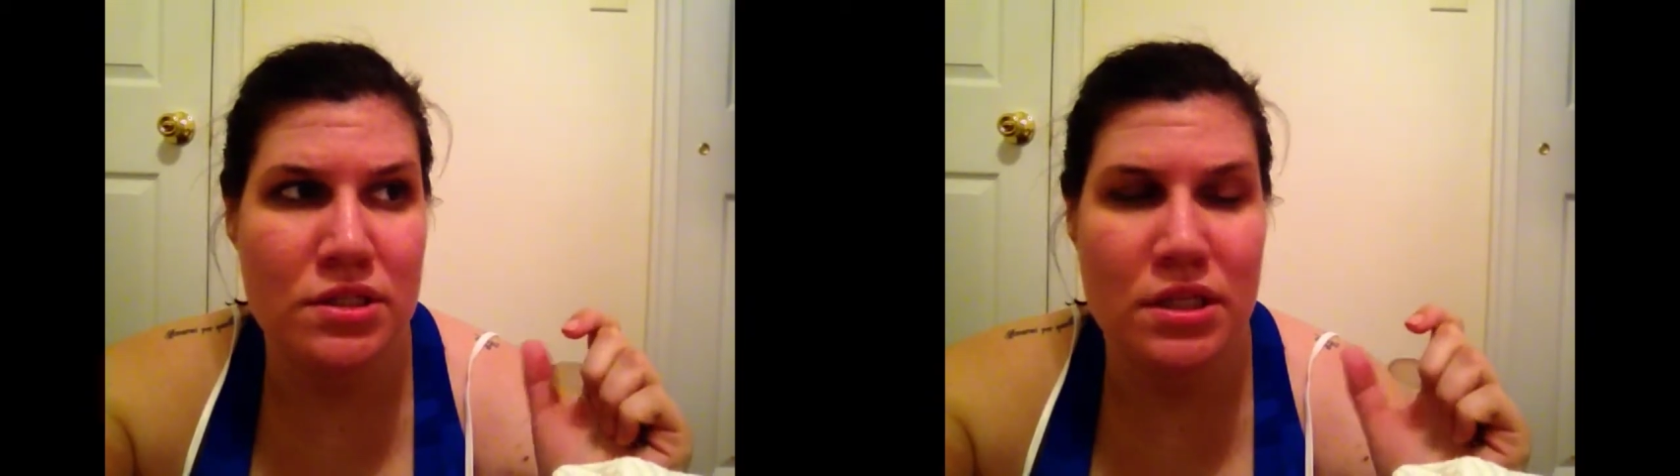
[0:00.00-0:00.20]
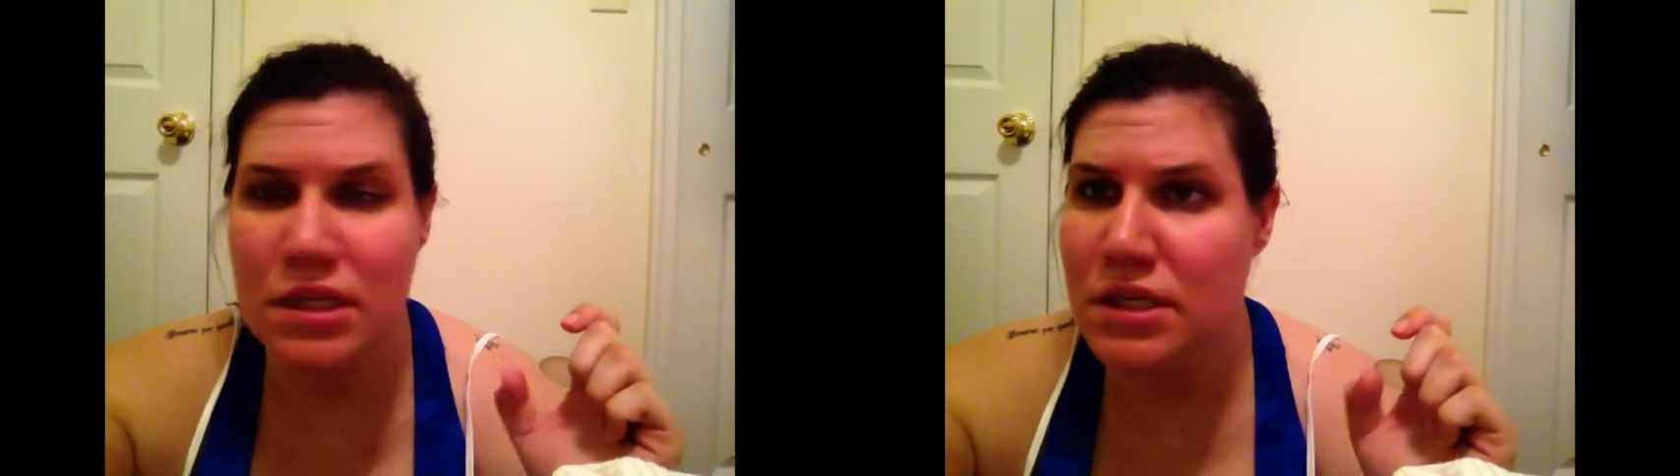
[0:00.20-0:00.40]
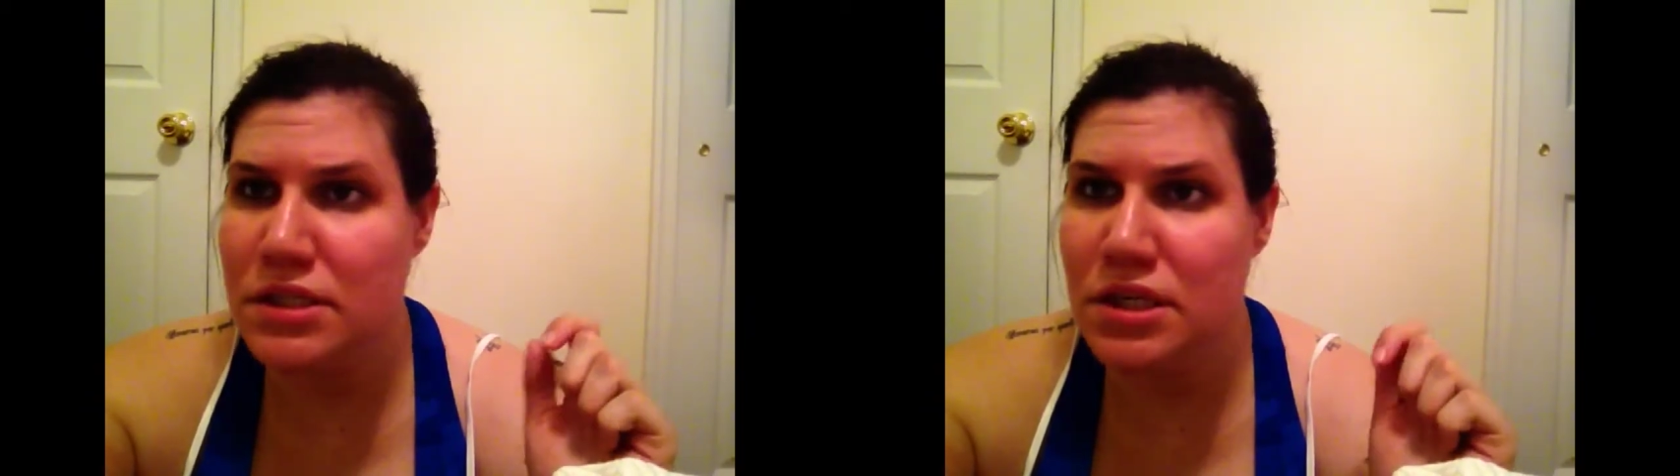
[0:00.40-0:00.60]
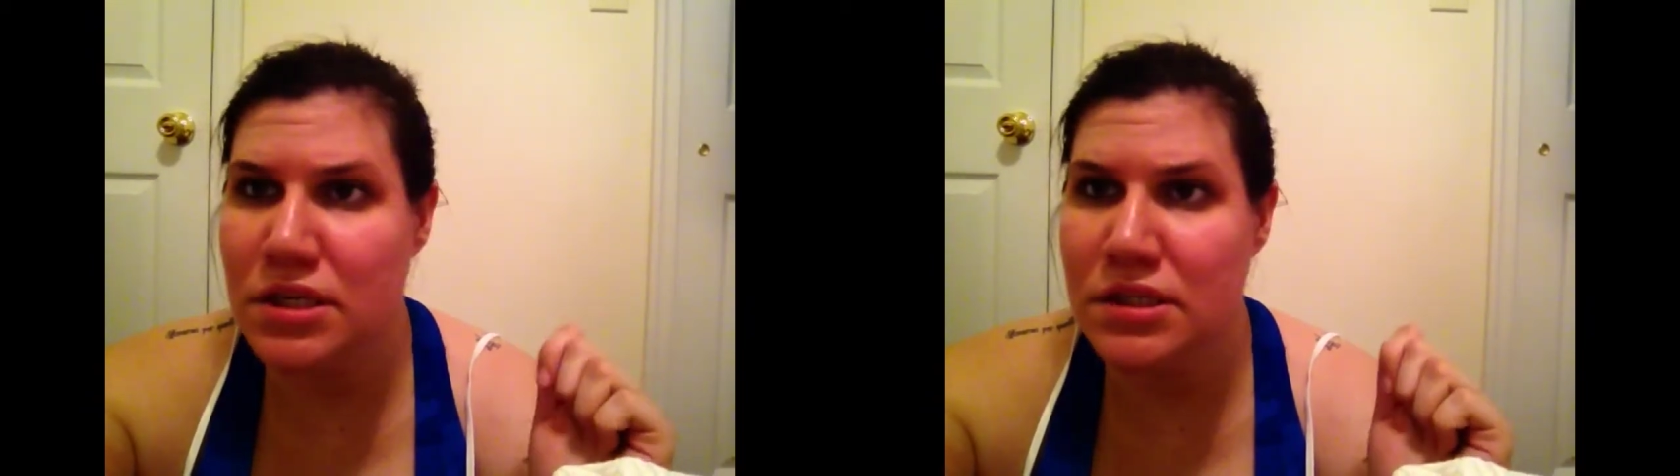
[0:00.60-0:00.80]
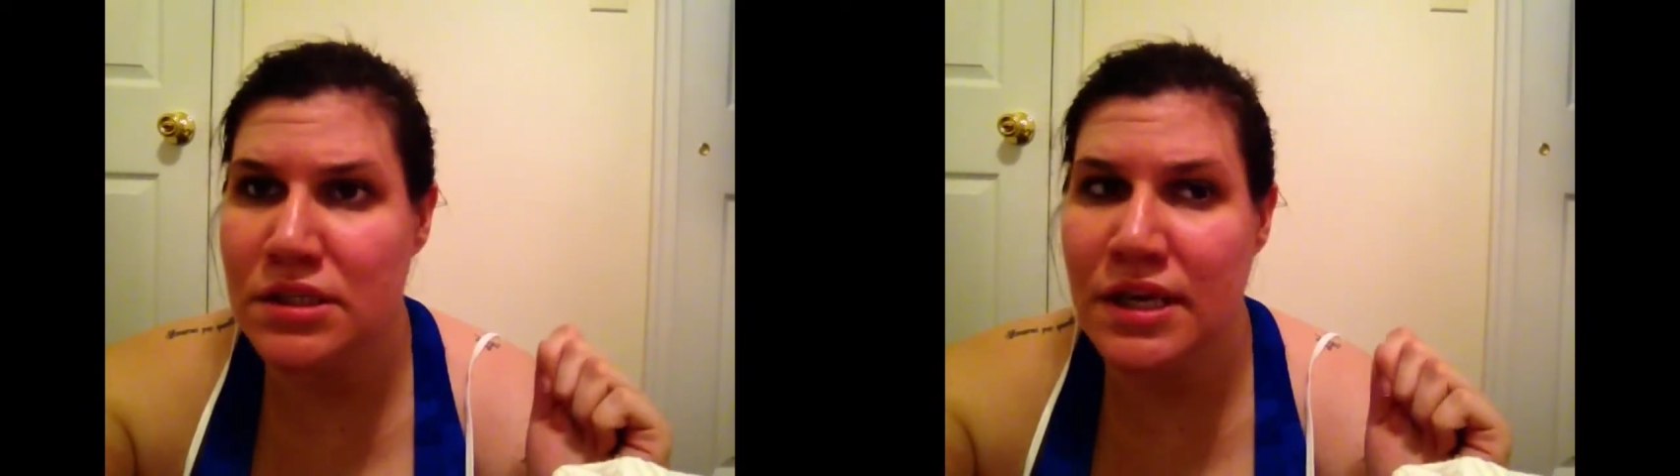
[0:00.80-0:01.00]
I think it's
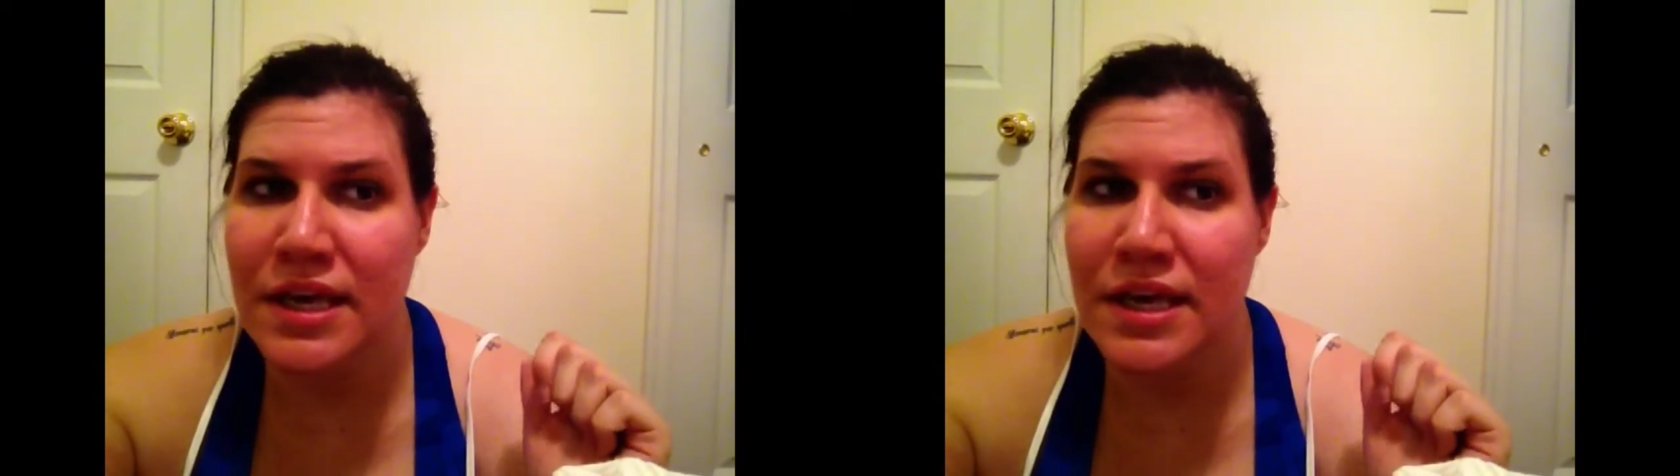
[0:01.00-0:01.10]
called.